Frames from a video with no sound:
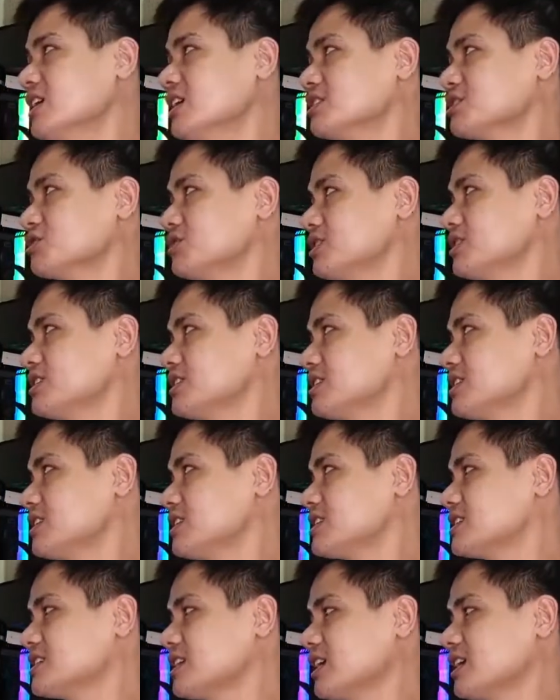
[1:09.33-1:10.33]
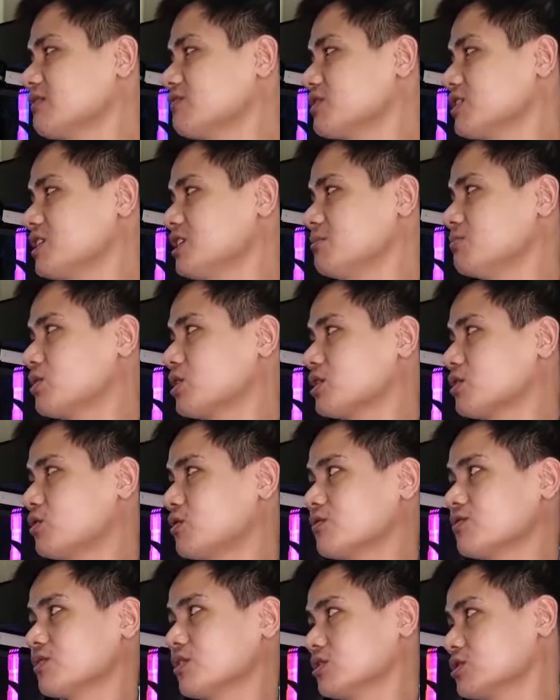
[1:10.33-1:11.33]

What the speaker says: So this is the design of the keyboard overall.